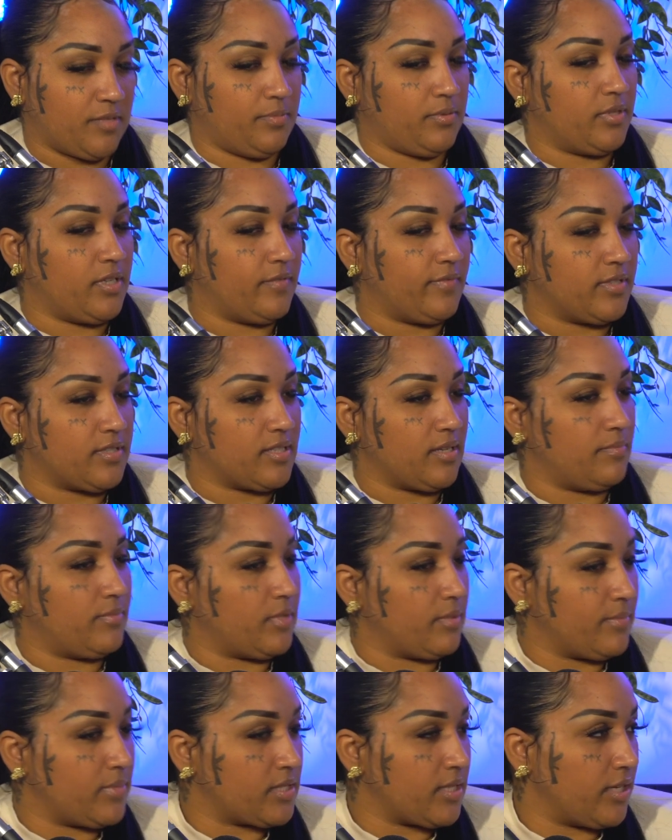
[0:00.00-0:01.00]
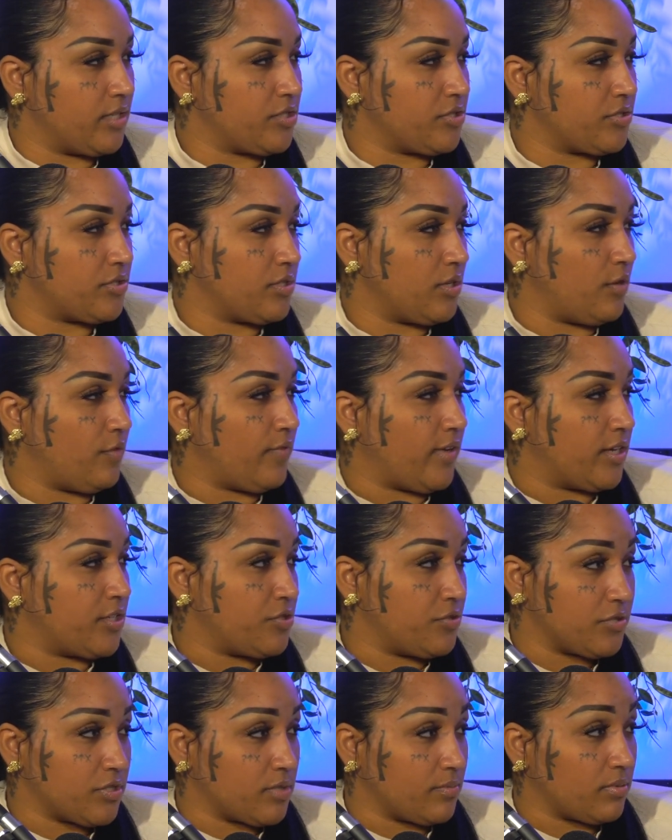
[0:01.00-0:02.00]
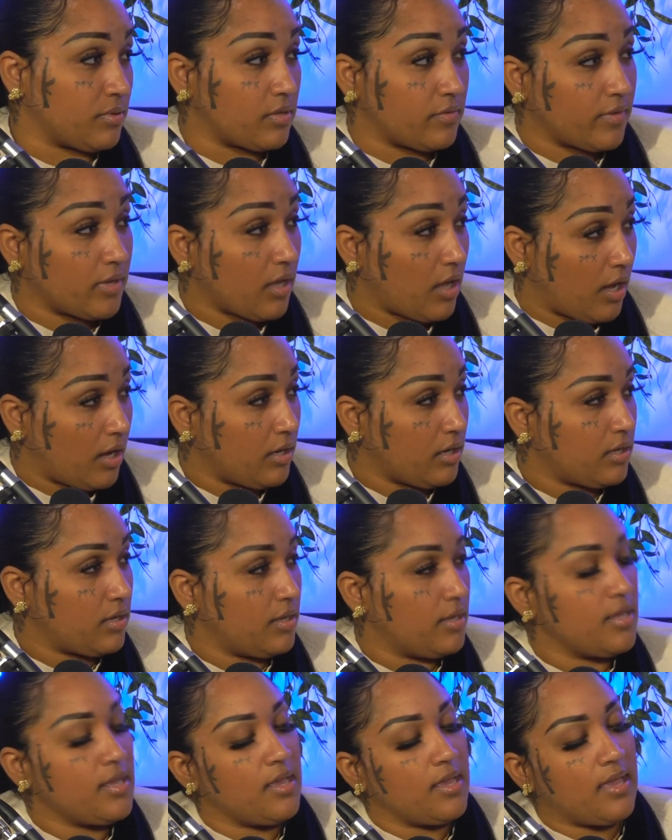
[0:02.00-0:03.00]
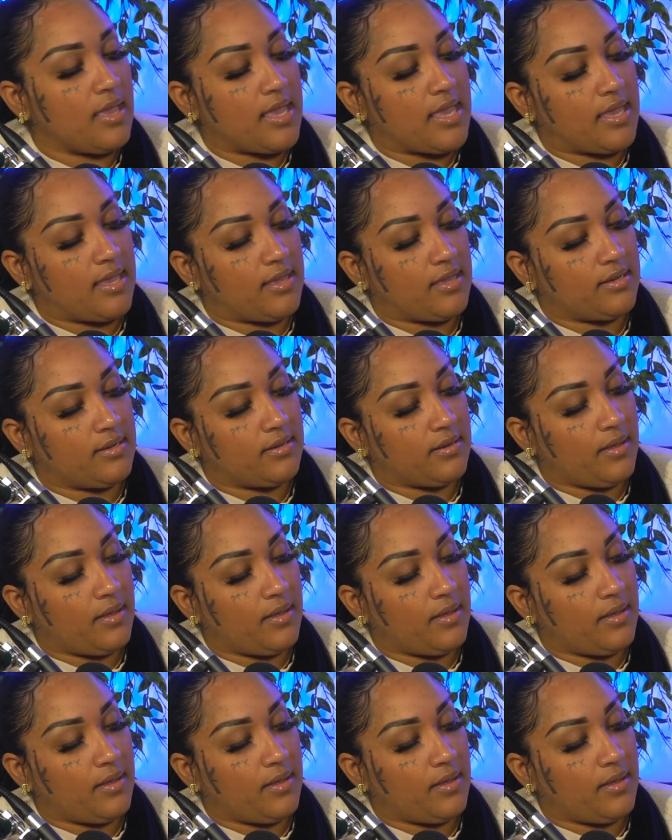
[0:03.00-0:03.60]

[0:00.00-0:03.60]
believe in something besides yourself. I choose to believe in God, and